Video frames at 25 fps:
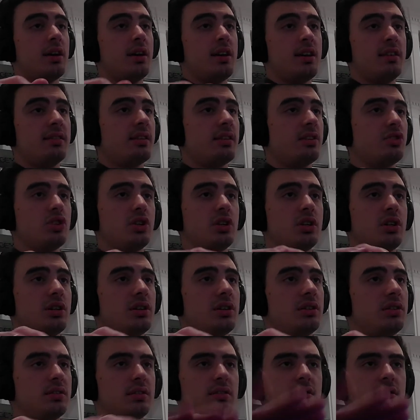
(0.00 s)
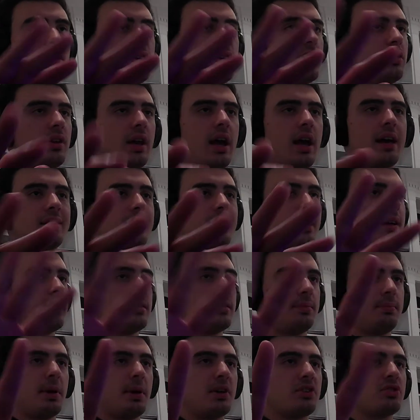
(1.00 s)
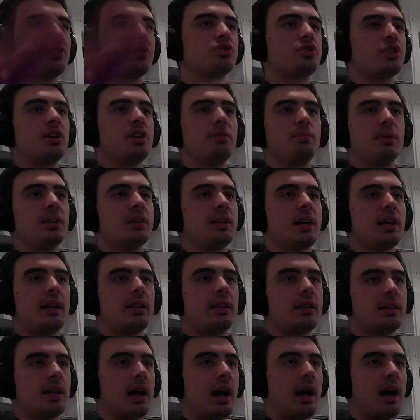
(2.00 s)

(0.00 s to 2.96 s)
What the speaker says: He's a G. He has that special treatment that